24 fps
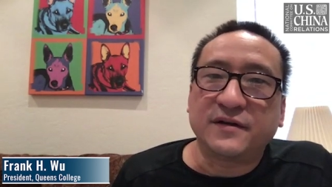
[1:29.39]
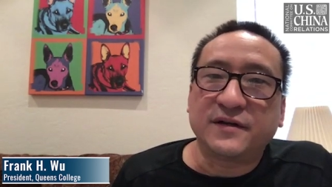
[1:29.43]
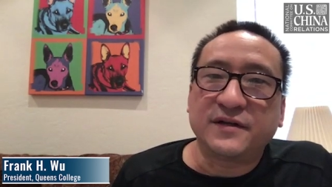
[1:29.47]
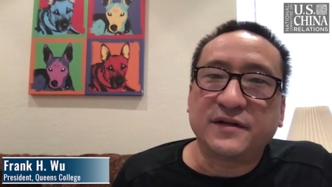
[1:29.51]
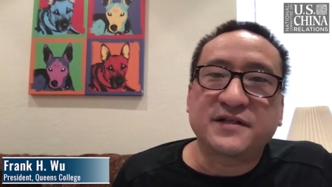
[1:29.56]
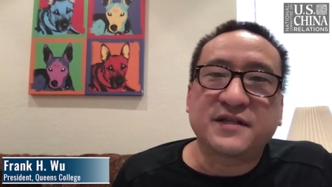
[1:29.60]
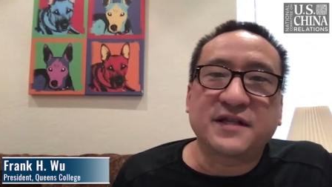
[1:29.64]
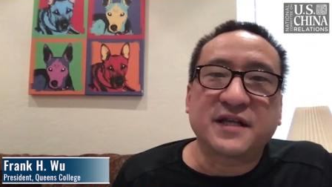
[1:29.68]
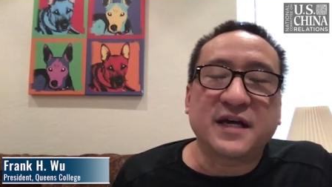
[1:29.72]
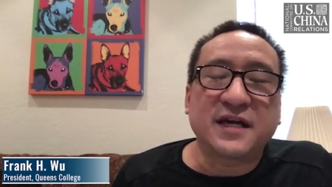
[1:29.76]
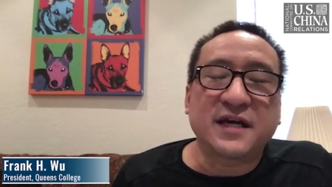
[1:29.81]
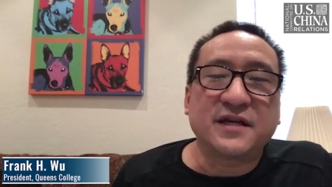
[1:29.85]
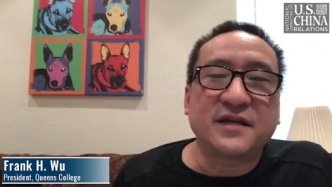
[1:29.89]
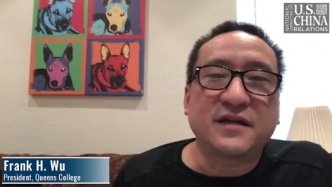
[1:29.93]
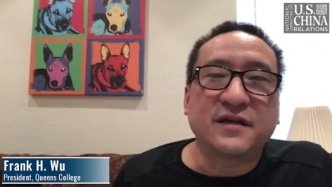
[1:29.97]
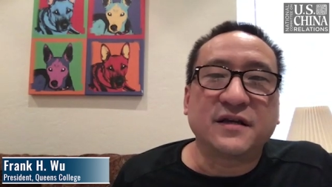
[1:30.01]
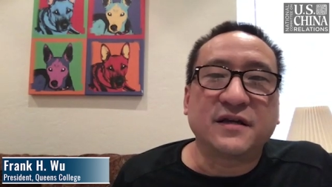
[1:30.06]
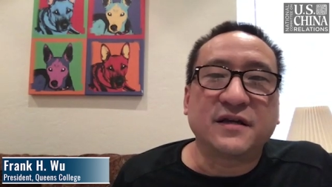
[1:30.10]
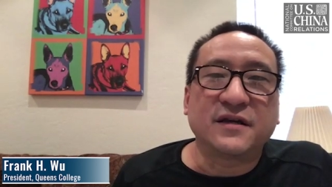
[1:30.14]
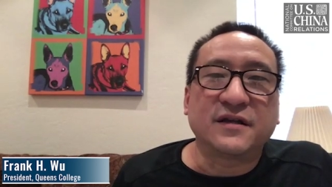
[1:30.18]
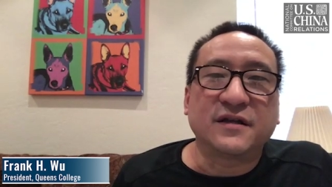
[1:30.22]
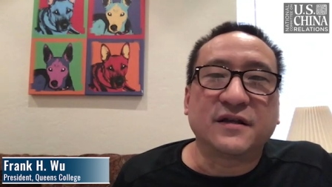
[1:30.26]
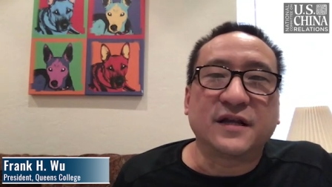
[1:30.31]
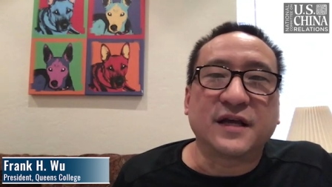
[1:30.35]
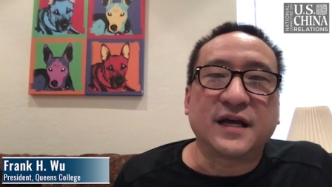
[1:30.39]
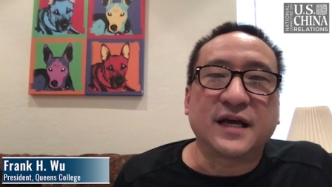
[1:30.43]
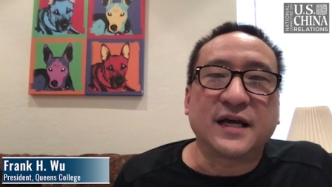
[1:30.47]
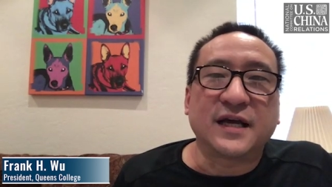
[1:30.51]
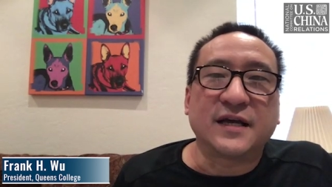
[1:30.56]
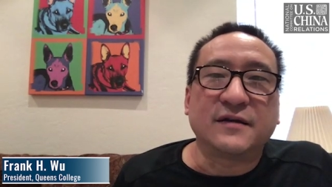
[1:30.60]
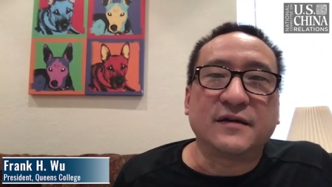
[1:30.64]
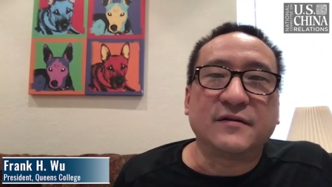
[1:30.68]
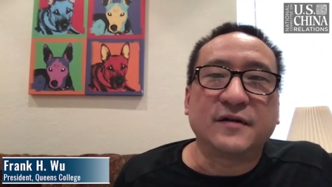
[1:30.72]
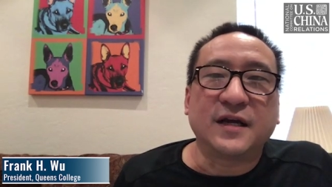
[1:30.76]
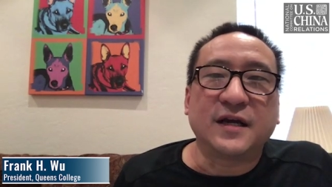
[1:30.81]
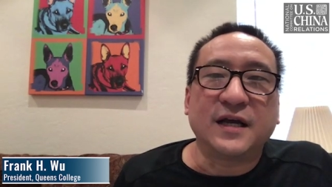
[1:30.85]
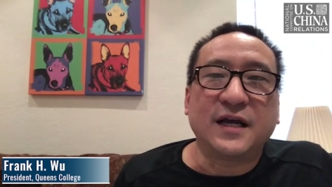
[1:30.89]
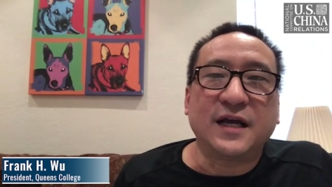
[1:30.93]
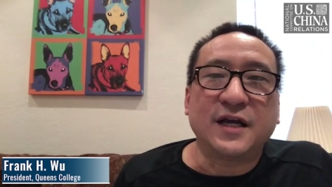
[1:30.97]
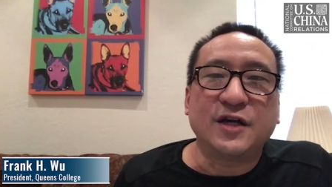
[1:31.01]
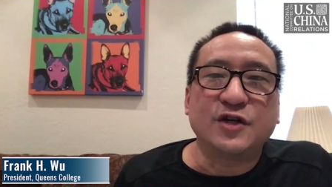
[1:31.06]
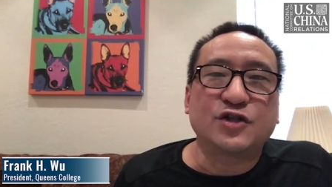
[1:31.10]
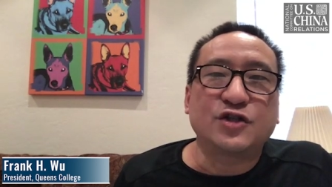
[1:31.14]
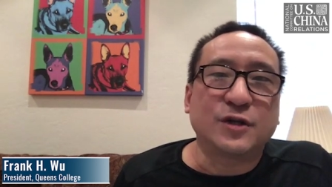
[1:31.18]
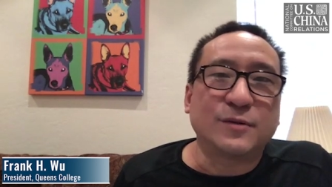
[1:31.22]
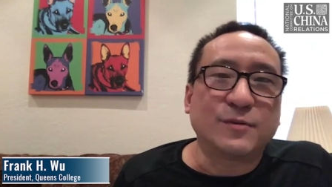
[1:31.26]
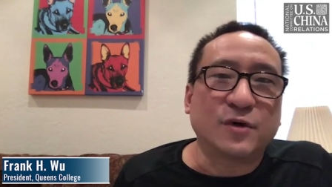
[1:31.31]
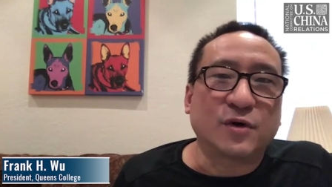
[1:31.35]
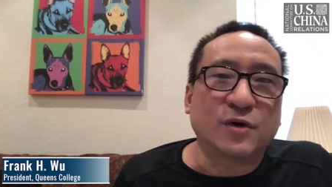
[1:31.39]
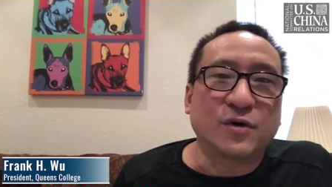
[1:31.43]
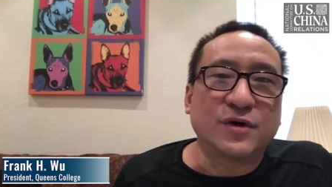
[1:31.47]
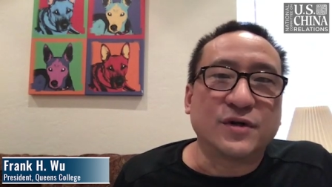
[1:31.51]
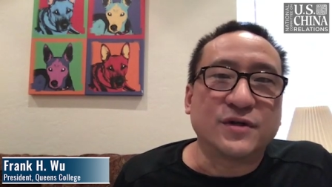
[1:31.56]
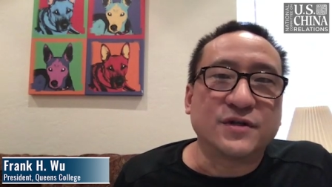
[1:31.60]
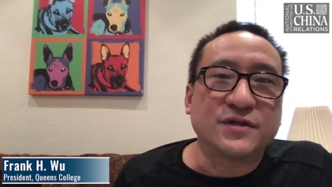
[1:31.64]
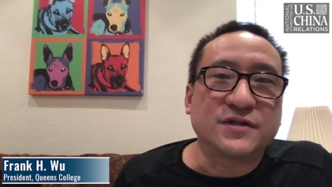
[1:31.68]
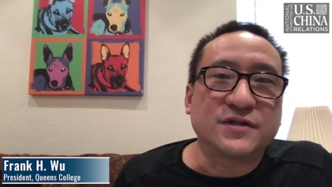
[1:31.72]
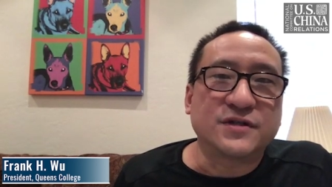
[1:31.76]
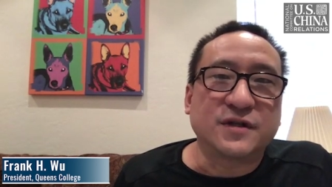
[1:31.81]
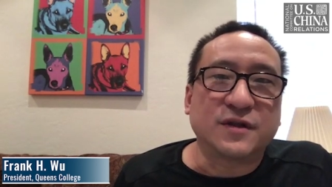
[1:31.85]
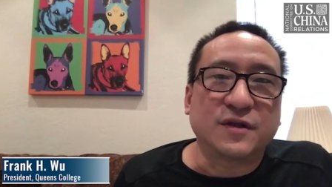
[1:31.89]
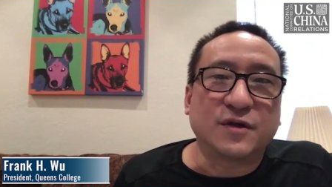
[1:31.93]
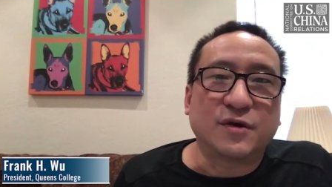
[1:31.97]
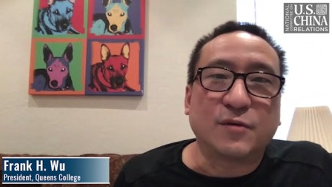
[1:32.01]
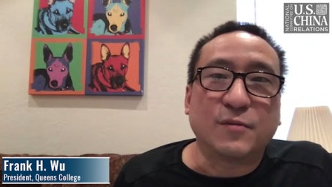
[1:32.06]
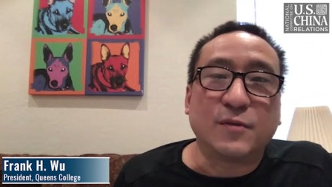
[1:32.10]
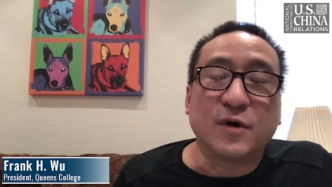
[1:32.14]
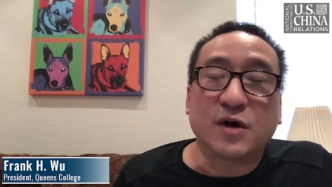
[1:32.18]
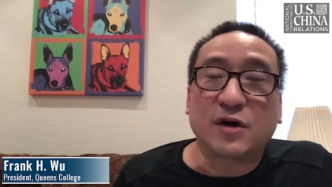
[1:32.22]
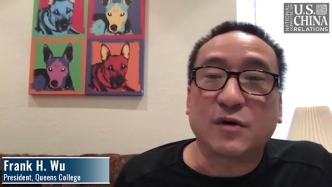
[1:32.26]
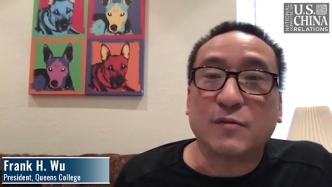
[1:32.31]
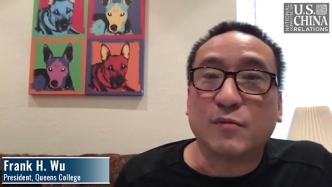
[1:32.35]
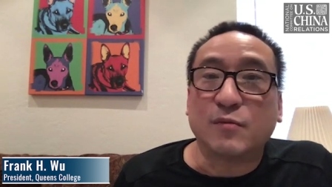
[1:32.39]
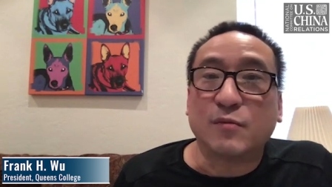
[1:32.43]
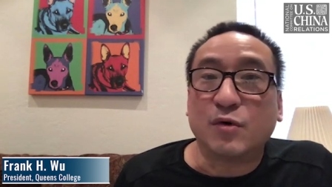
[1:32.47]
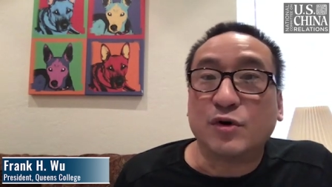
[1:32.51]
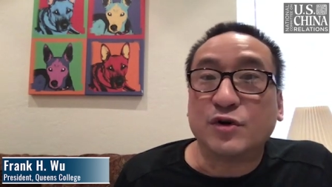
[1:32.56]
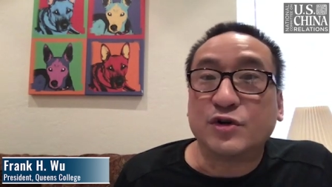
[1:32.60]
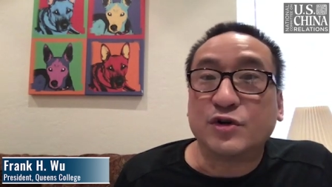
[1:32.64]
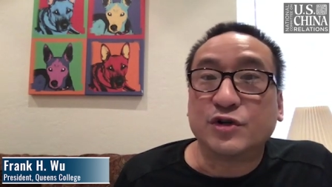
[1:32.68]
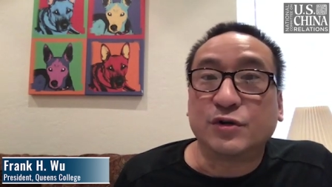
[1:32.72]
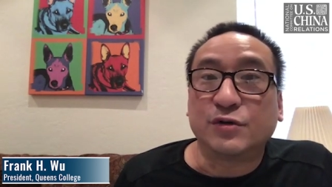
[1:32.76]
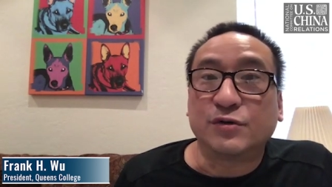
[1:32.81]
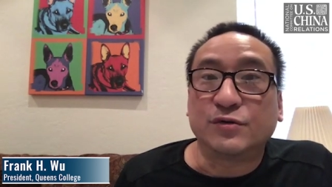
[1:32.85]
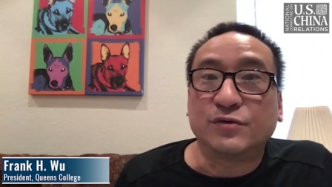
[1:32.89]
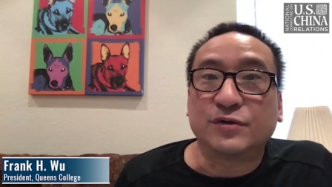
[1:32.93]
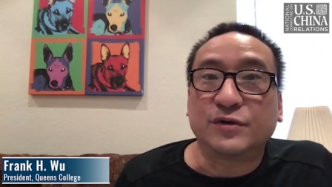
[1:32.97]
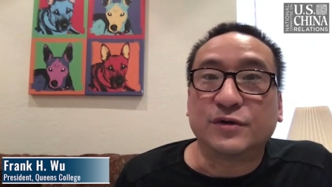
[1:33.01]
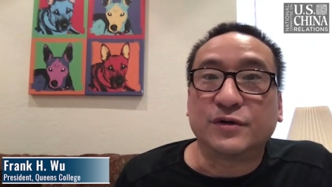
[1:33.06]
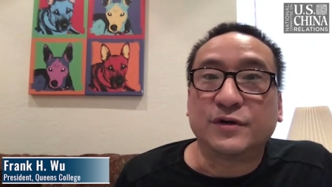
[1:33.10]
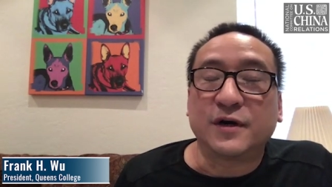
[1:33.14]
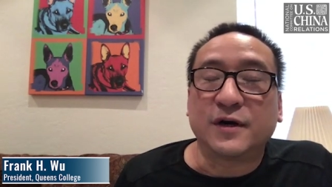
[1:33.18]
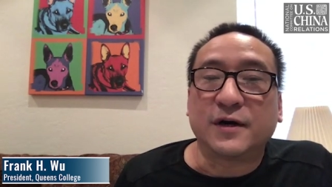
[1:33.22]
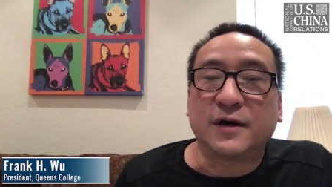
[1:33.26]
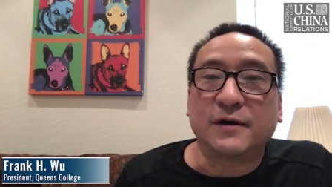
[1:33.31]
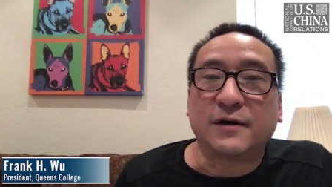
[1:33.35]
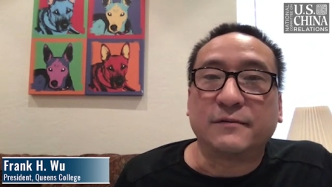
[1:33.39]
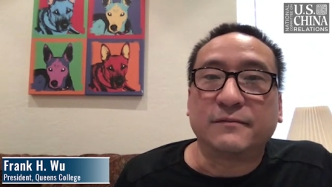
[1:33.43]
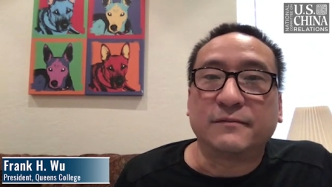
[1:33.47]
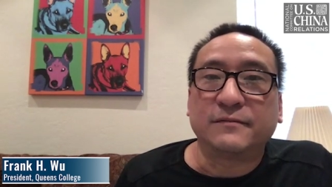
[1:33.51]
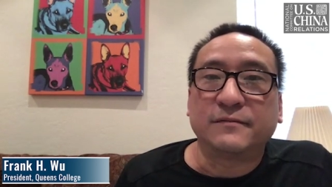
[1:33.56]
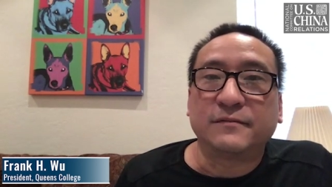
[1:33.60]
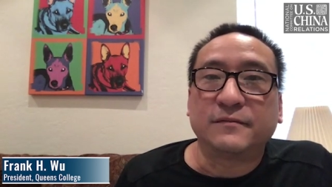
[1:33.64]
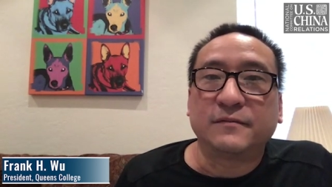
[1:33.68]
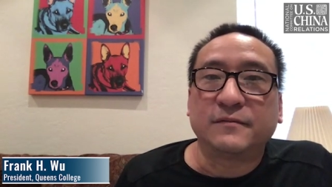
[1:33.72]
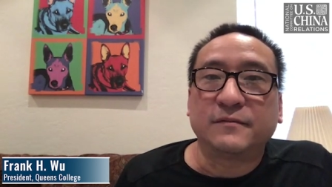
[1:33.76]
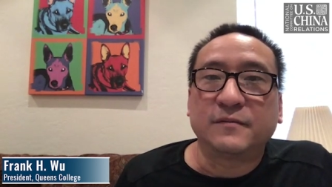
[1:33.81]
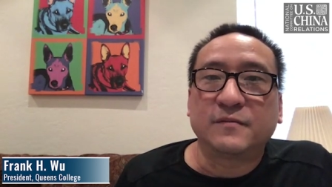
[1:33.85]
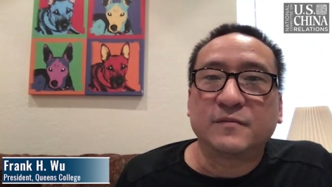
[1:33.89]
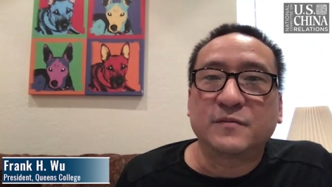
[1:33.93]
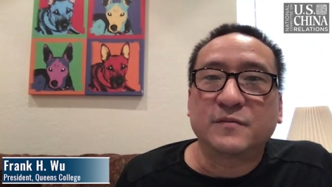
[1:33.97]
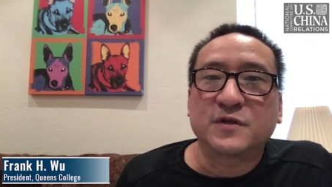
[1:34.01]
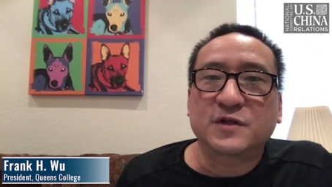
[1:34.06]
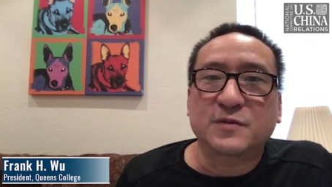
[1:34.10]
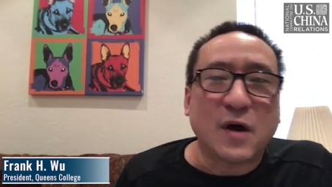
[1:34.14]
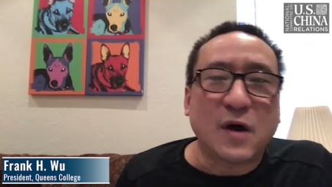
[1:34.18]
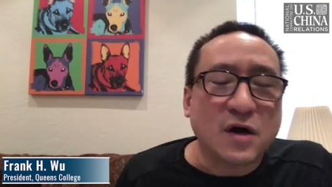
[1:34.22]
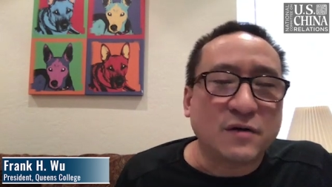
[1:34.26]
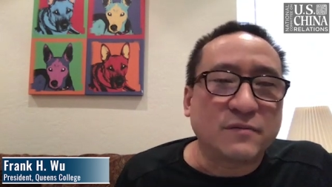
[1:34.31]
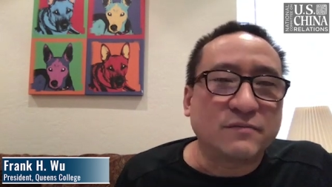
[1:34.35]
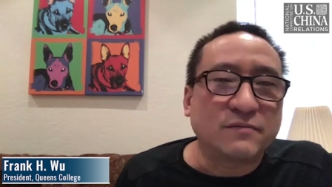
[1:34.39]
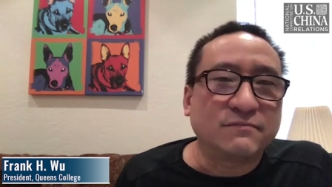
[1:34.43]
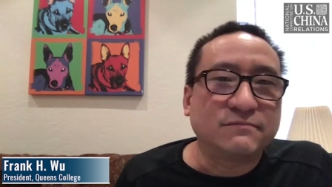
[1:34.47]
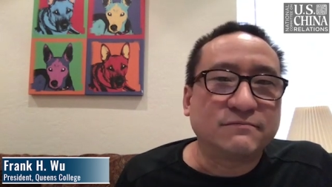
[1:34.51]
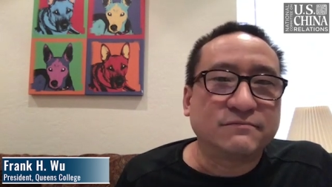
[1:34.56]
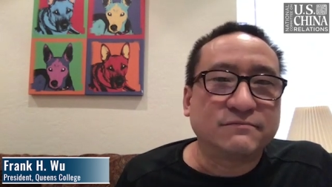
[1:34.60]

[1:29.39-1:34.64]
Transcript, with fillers: It's the idea that Asian immigrants and their American born children are smart,